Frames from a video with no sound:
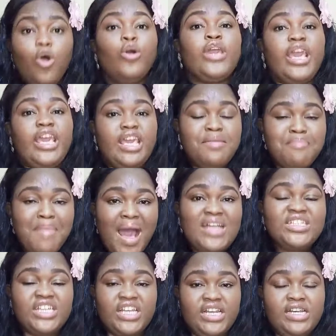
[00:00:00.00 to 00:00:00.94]
Okay,
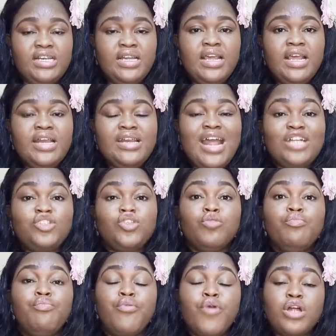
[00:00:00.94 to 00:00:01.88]
imagine that
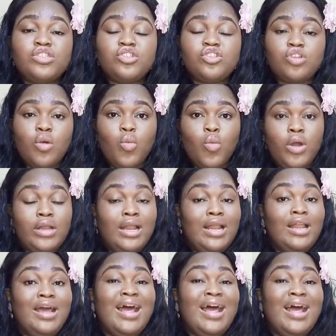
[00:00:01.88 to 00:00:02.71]
you brought someone.